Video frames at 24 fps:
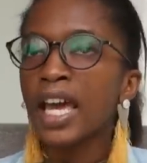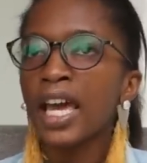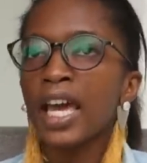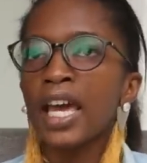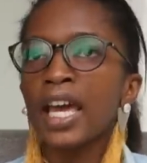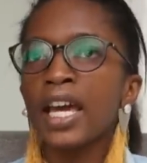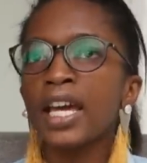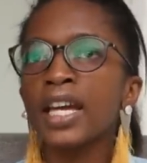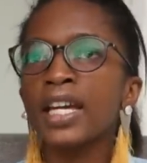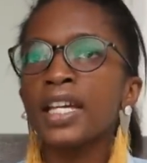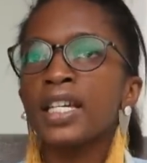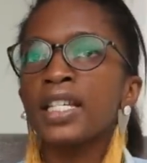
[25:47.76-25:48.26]

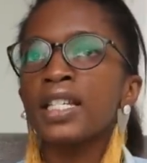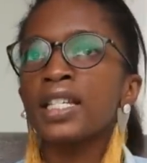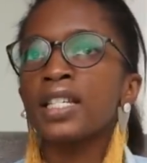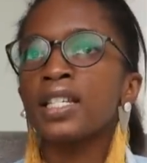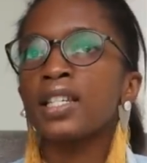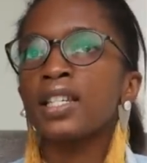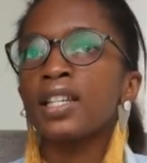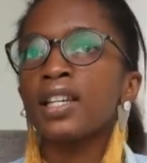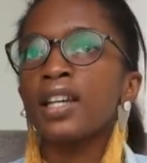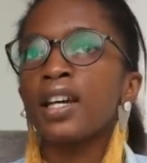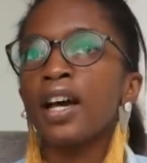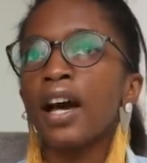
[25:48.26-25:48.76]

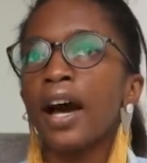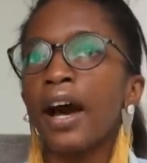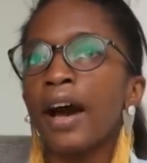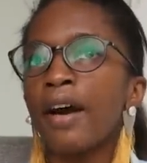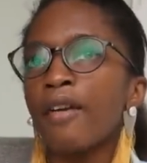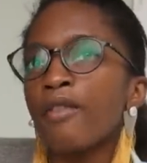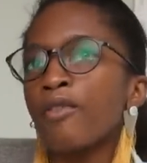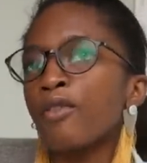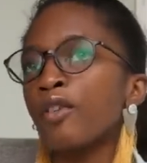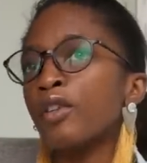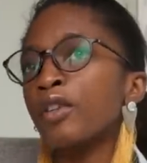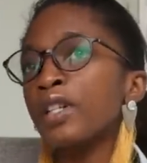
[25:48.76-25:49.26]

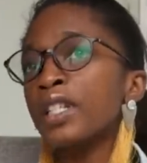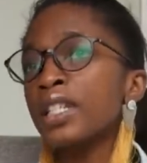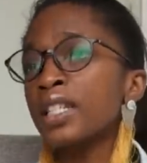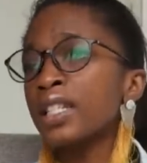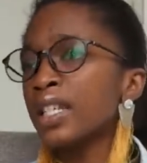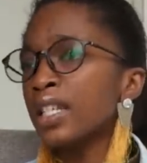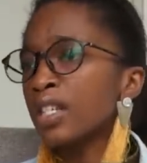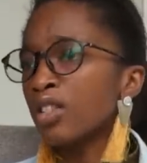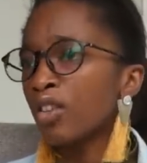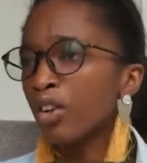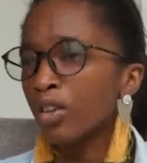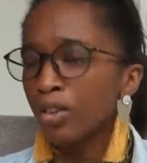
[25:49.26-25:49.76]
And, for
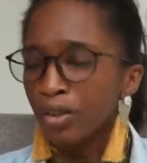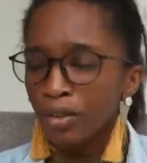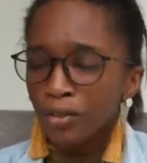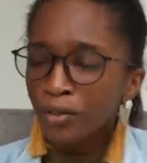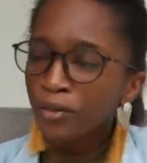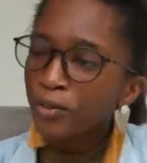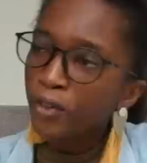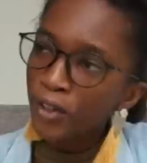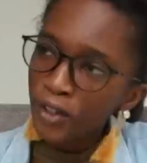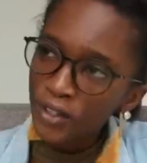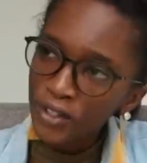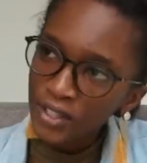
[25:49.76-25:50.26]
instance, on the
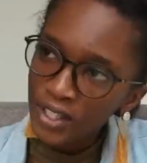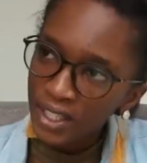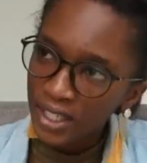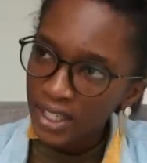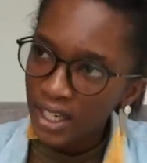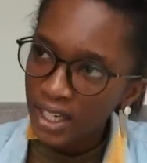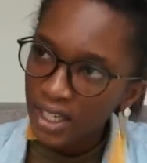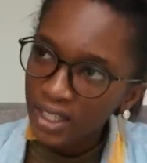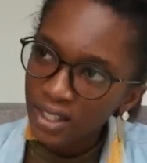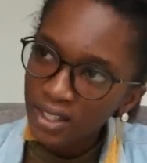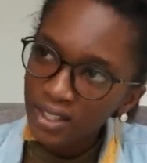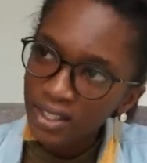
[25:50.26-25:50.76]
first
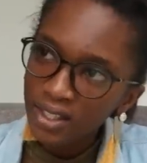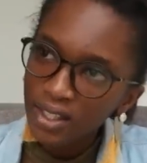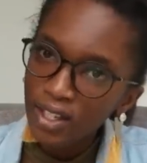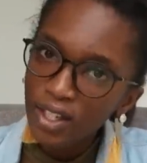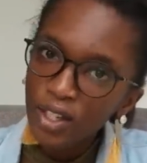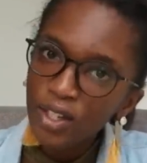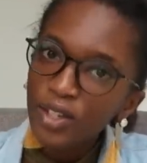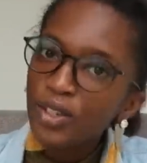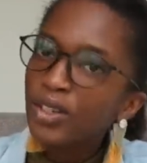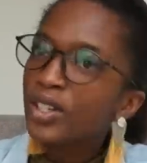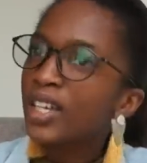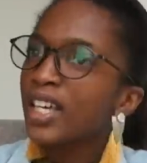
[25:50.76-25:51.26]
date,
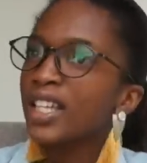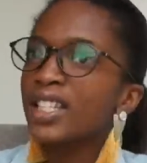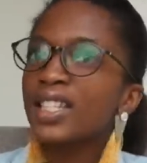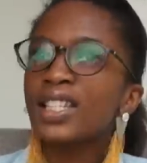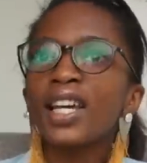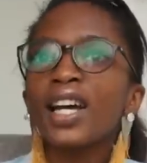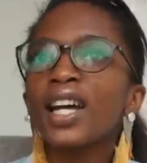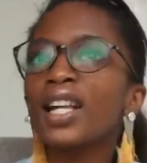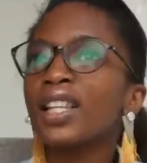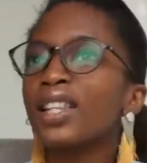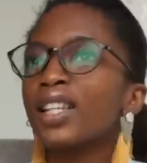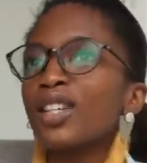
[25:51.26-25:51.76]
you can
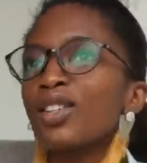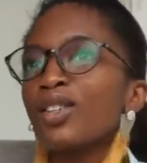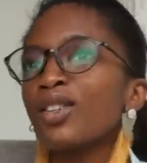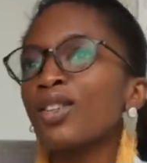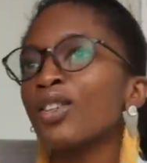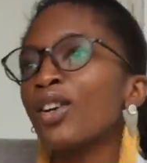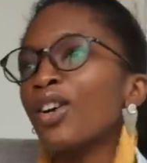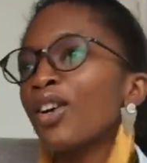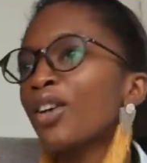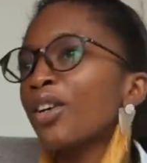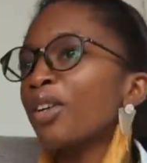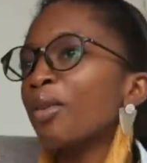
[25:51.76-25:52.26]
tell that you're
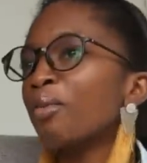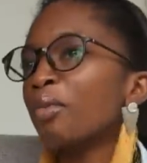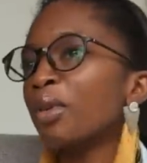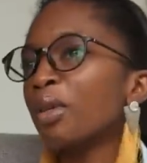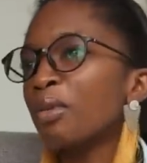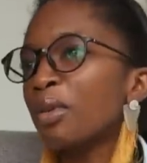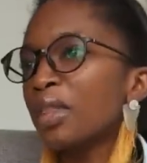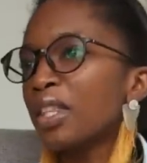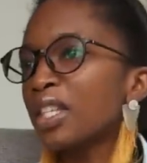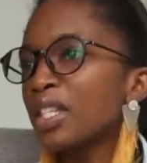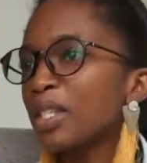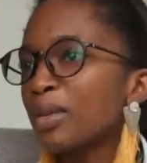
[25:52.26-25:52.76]
not going to be
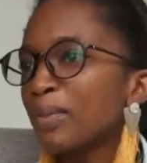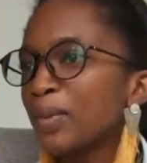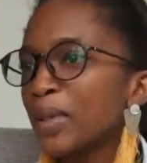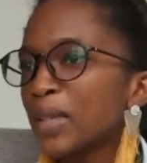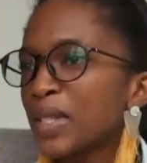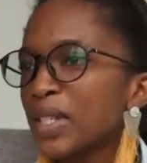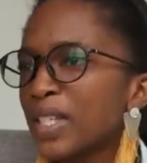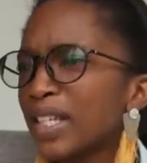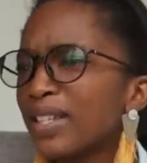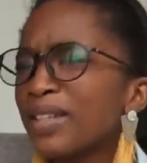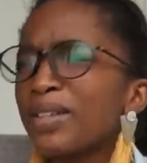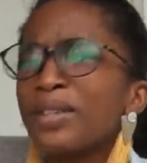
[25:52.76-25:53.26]
with this
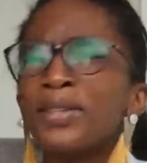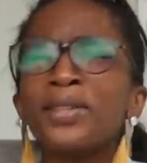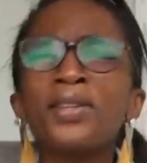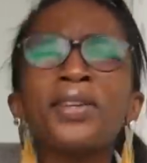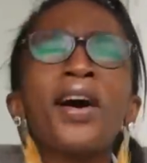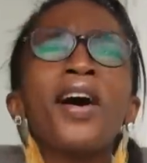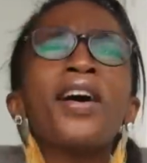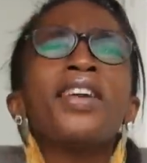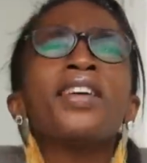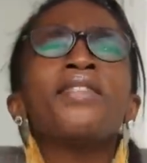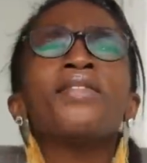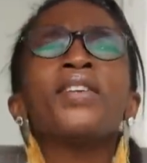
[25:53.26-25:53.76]
person. You're
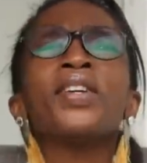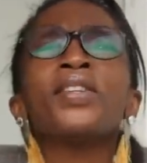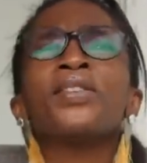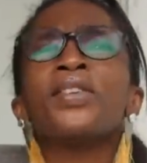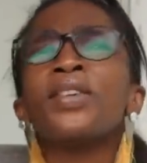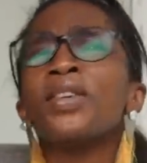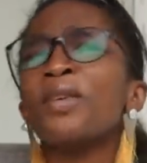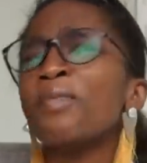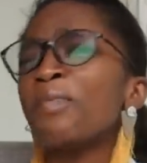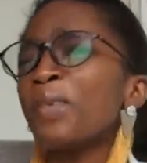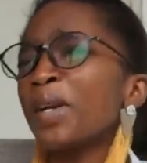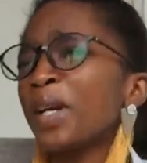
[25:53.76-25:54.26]
not even
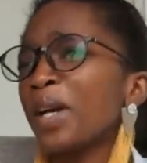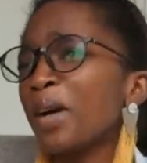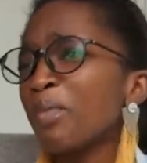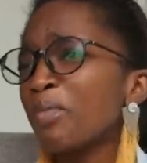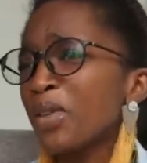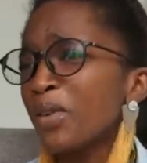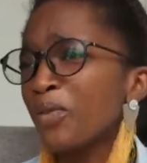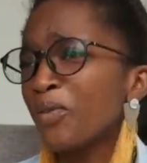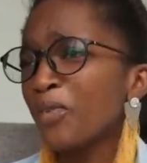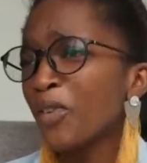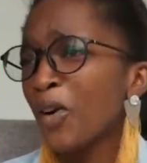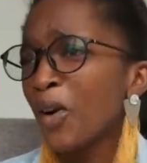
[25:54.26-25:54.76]
going to pick
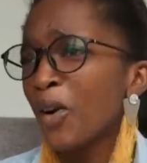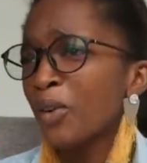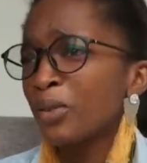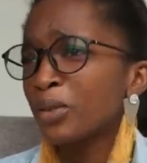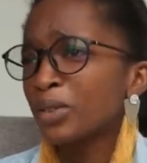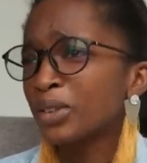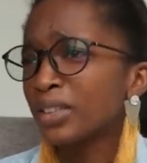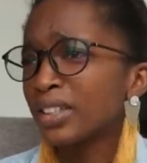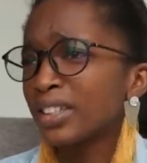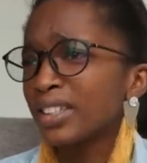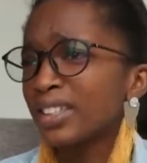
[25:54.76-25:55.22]
up the phone.